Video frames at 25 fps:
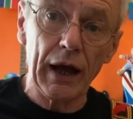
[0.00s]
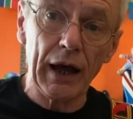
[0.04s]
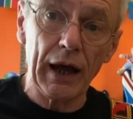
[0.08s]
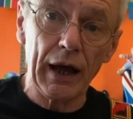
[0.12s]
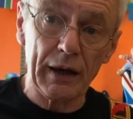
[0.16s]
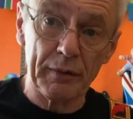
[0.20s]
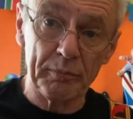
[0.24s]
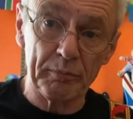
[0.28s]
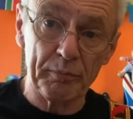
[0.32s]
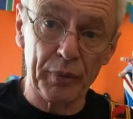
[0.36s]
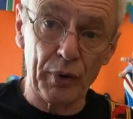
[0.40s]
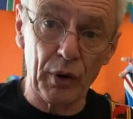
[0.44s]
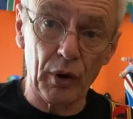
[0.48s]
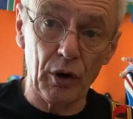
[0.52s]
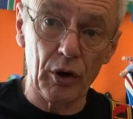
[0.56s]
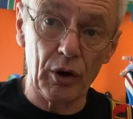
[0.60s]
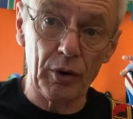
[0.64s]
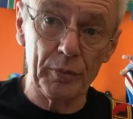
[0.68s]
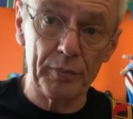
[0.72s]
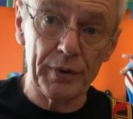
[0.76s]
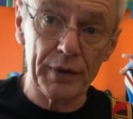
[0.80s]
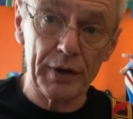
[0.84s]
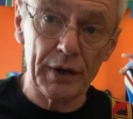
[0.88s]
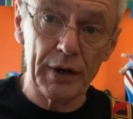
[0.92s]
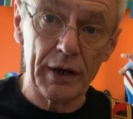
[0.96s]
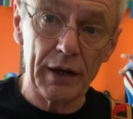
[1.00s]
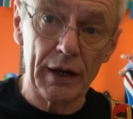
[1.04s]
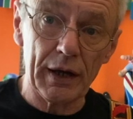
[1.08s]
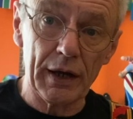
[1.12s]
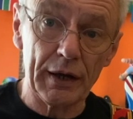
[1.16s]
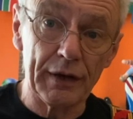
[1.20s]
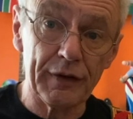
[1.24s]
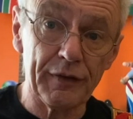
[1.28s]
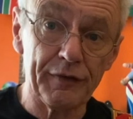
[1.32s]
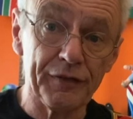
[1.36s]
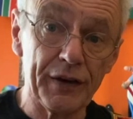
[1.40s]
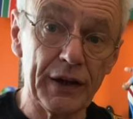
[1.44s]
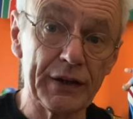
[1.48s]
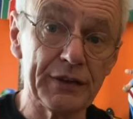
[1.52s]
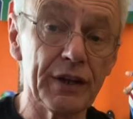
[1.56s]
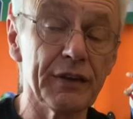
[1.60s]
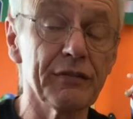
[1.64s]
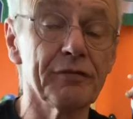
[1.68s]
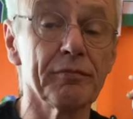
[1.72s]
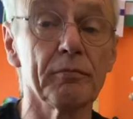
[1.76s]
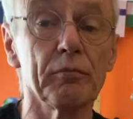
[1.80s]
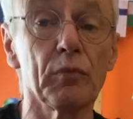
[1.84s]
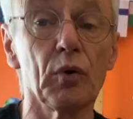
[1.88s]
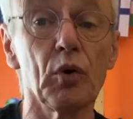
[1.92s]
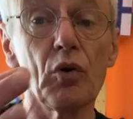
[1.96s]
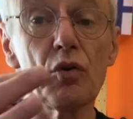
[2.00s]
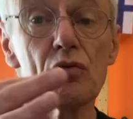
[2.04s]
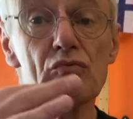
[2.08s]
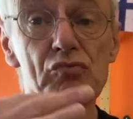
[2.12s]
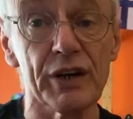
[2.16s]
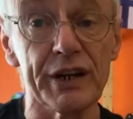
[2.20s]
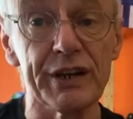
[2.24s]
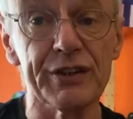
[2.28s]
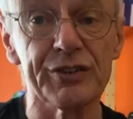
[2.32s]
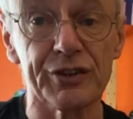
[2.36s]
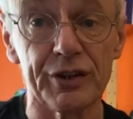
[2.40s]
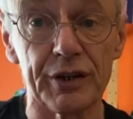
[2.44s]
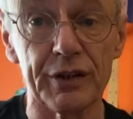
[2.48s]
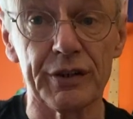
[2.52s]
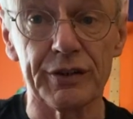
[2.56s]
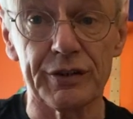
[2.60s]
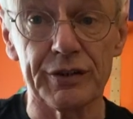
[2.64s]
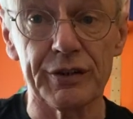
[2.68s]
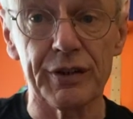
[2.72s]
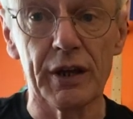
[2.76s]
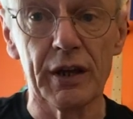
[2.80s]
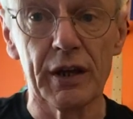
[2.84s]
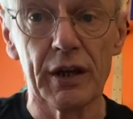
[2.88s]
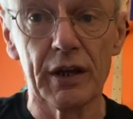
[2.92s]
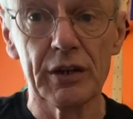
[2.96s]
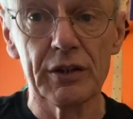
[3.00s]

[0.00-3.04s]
and pop, and in fact, even more recent